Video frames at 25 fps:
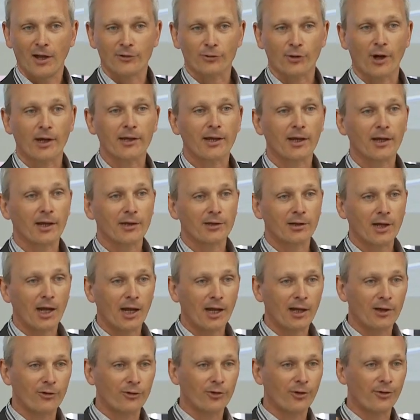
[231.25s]
So I can
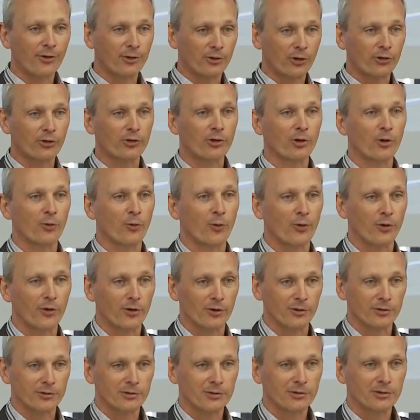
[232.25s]
engage in the digital
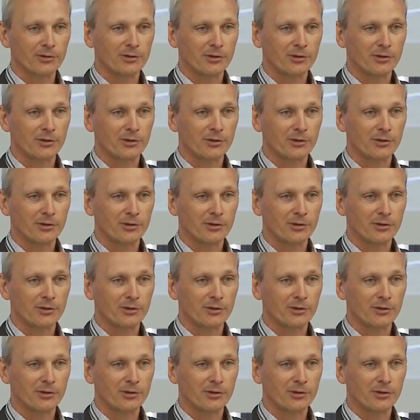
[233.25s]
world.